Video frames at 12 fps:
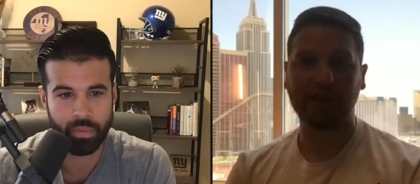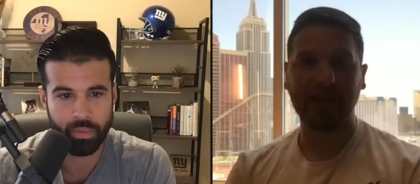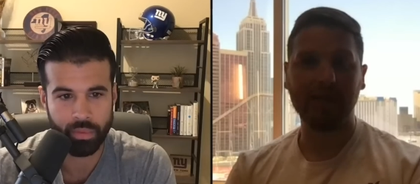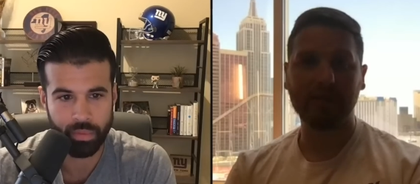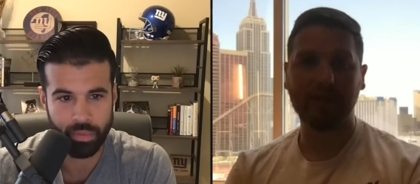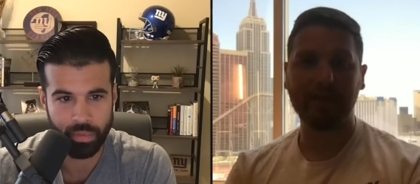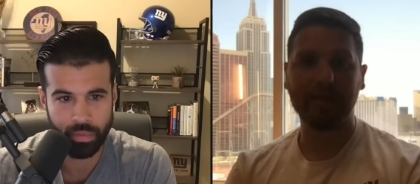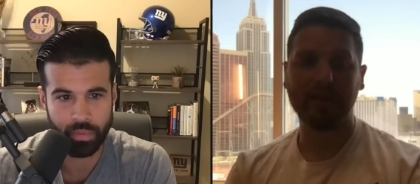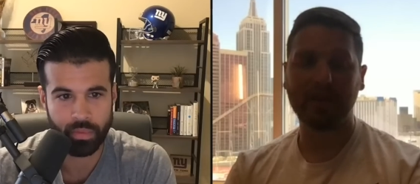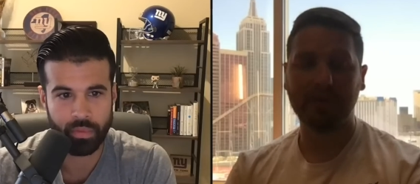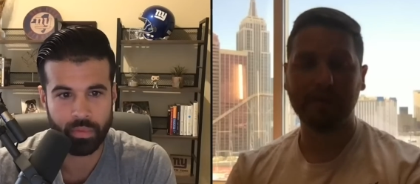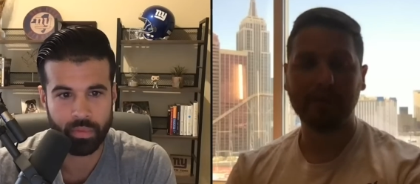Speaker 1: games, in my
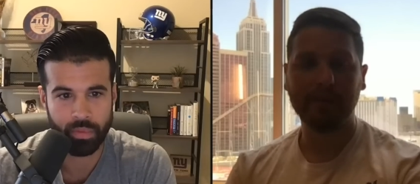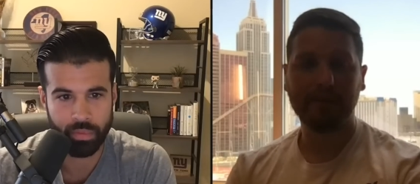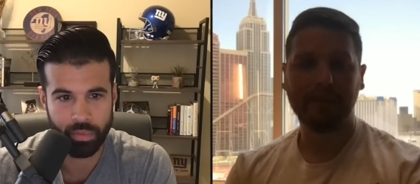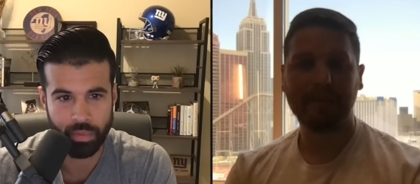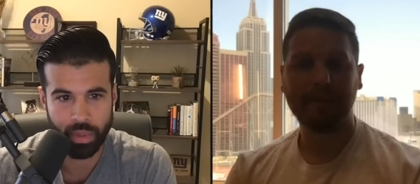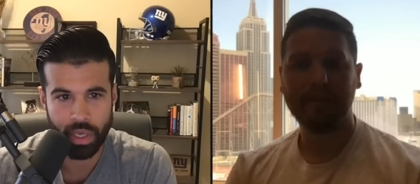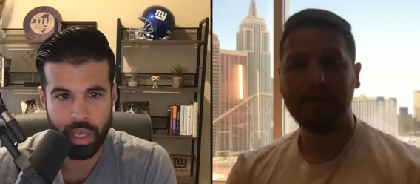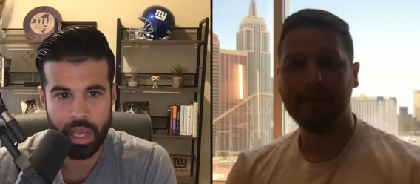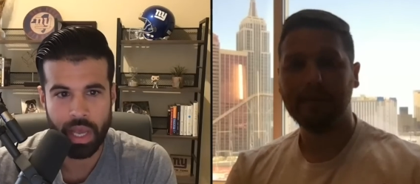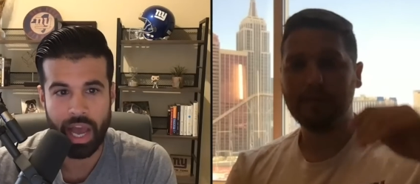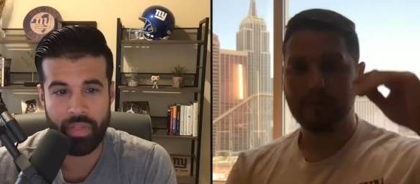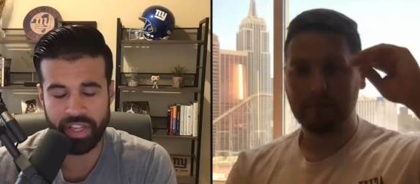opinion.
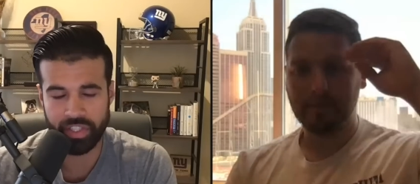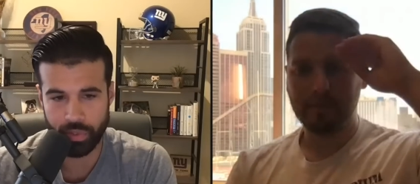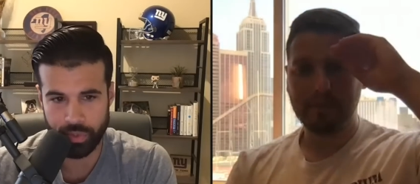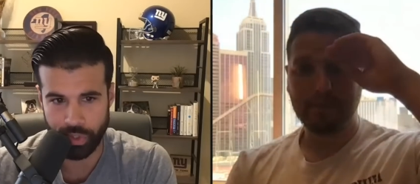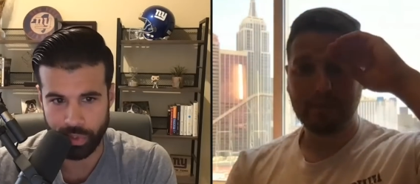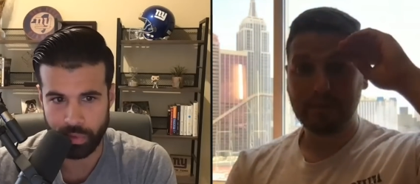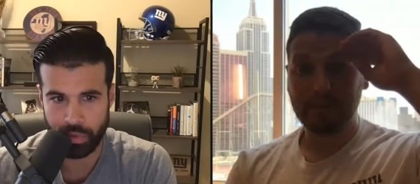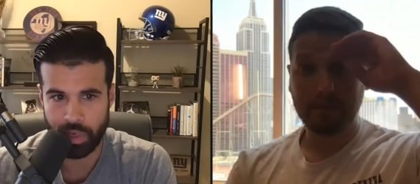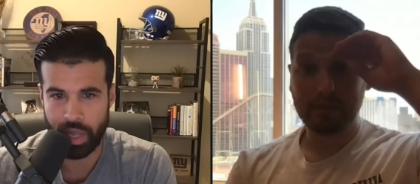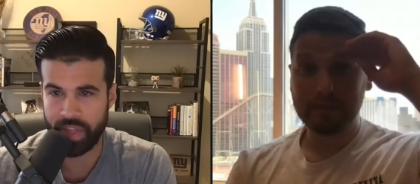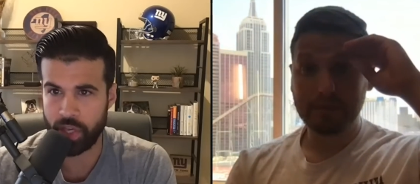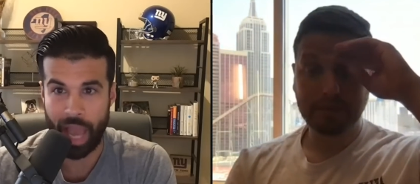
Speaker 2: I think so too.
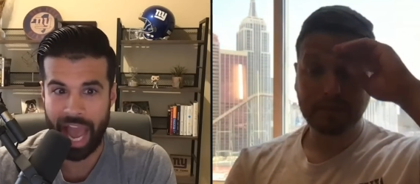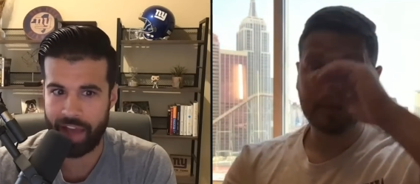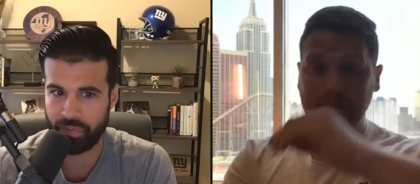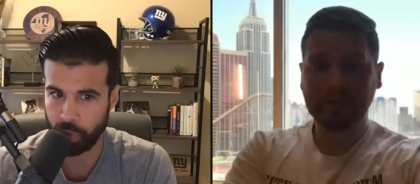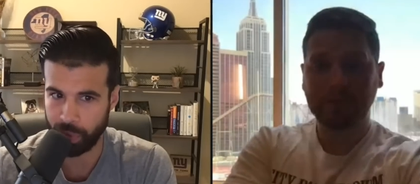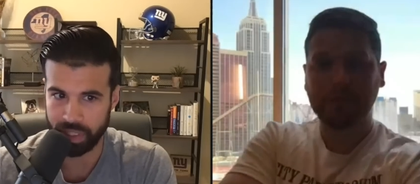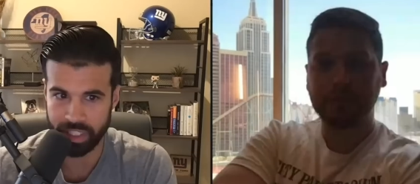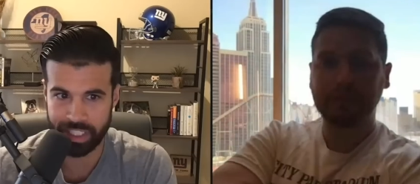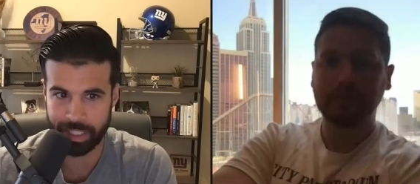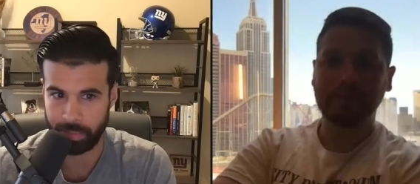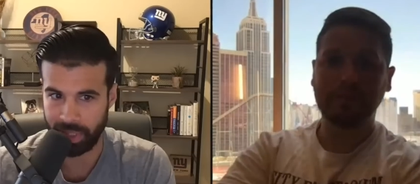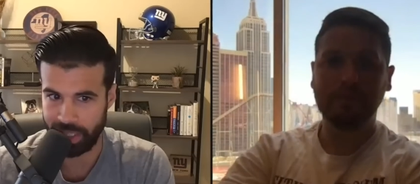I think you have to at least
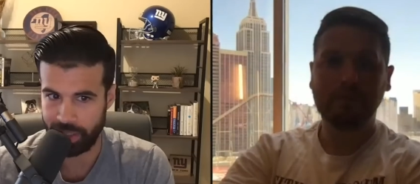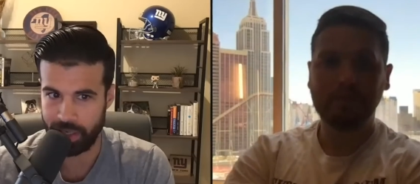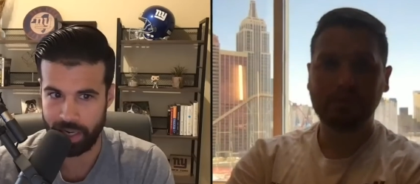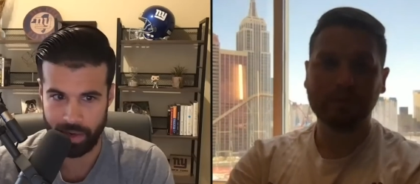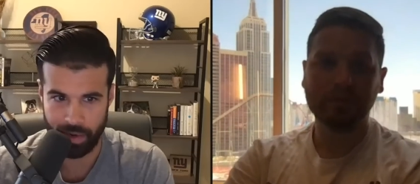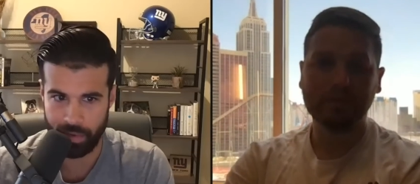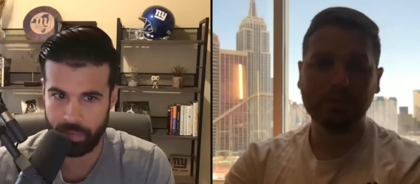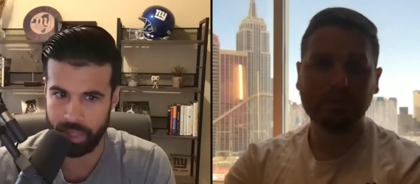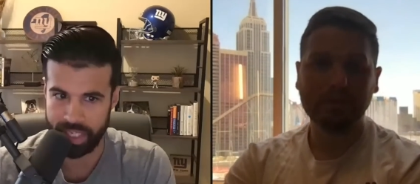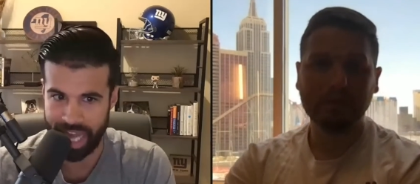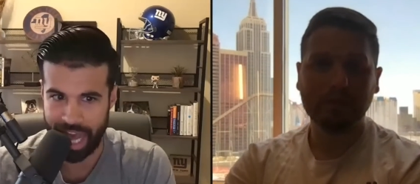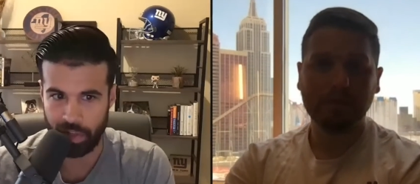split
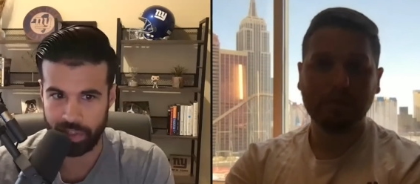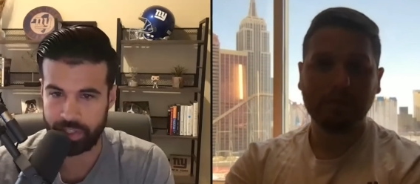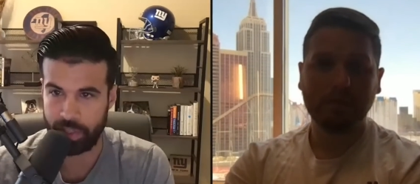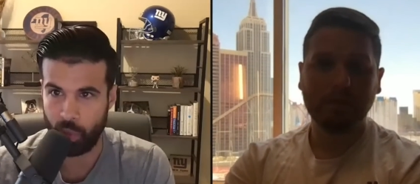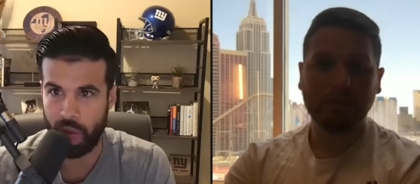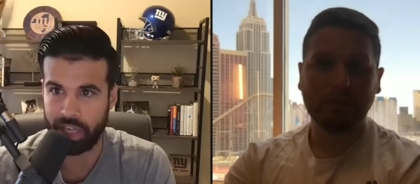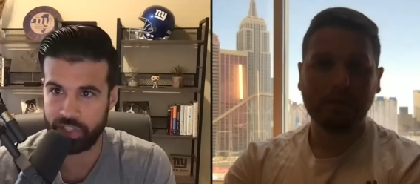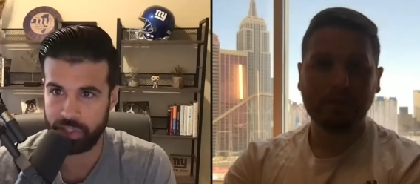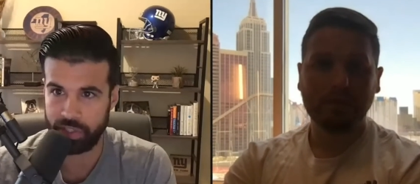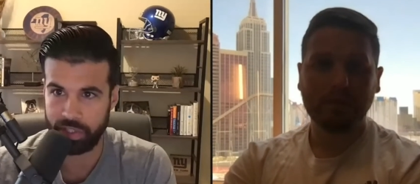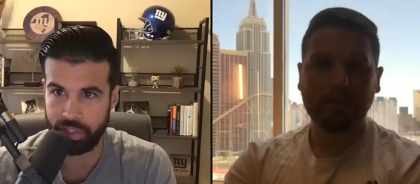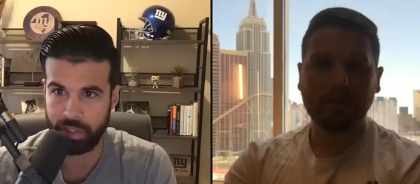the Dallas and
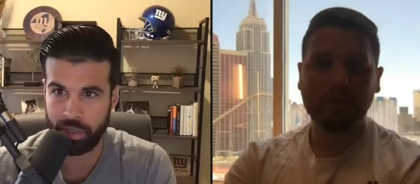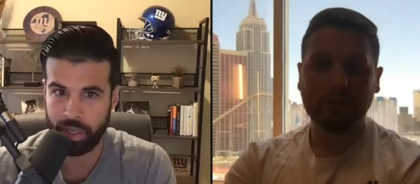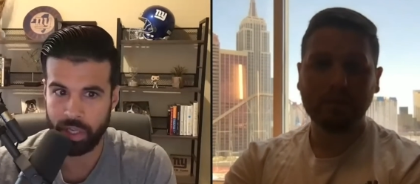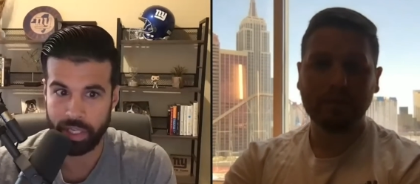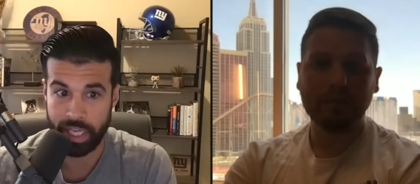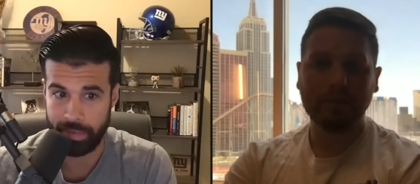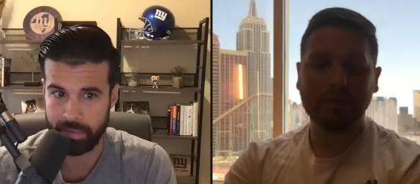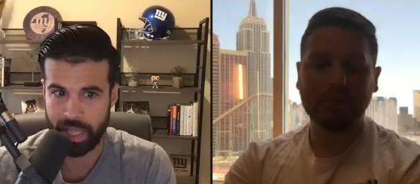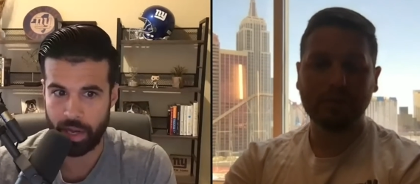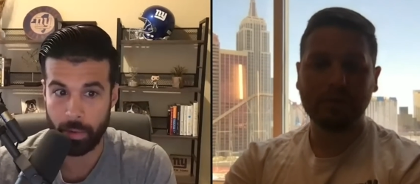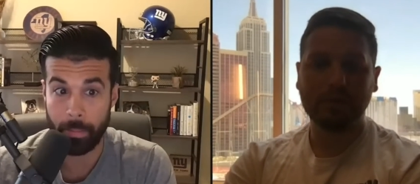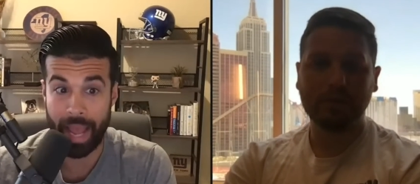Washington games
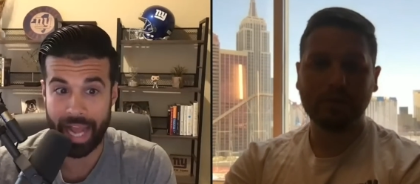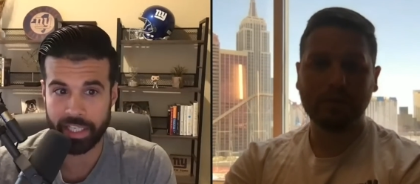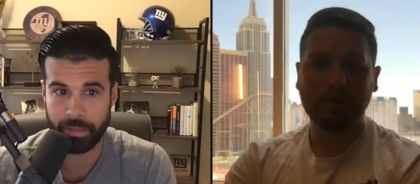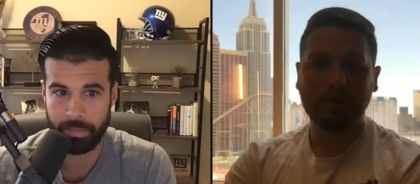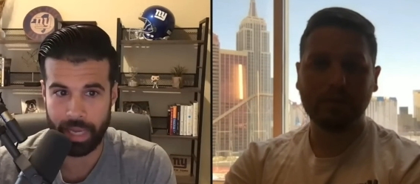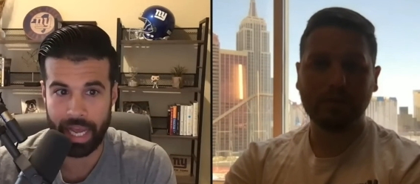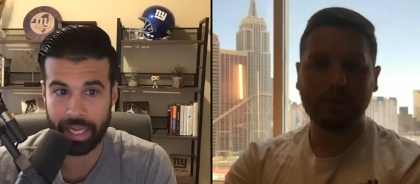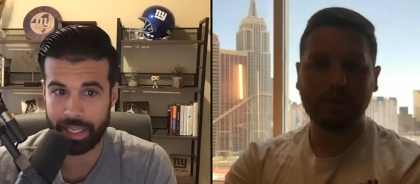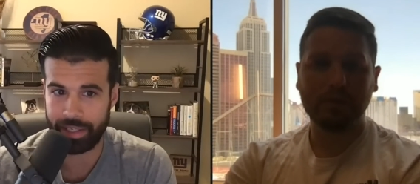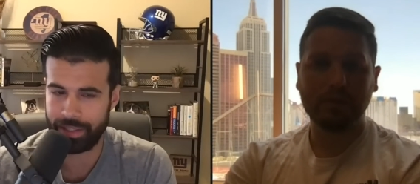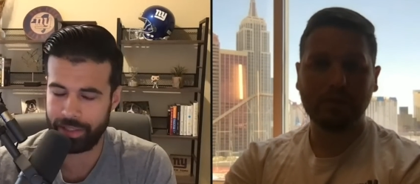that are back to back.